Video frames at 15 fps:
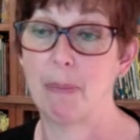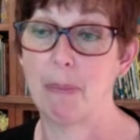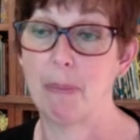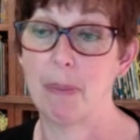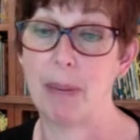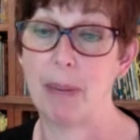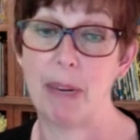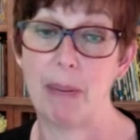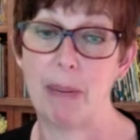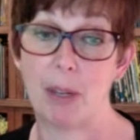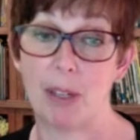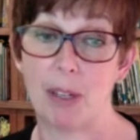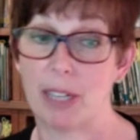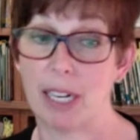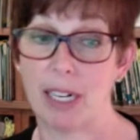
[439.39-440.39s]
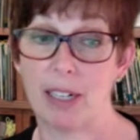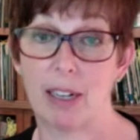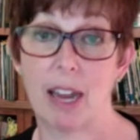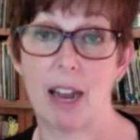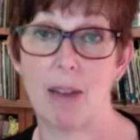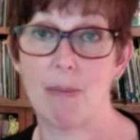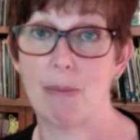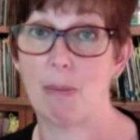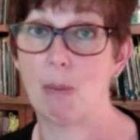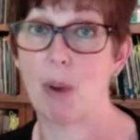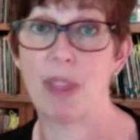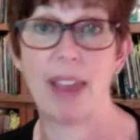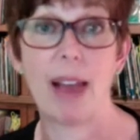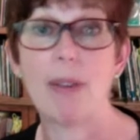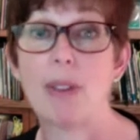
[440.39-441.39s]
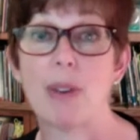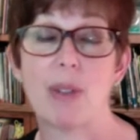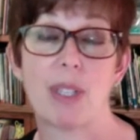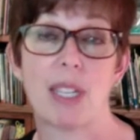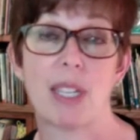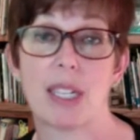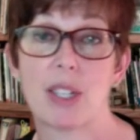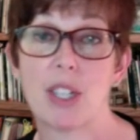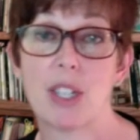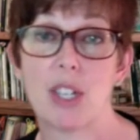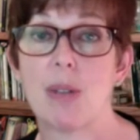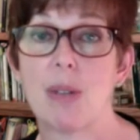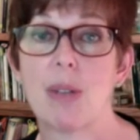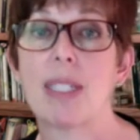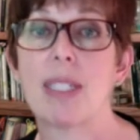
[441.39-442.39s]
But people can come without those things too.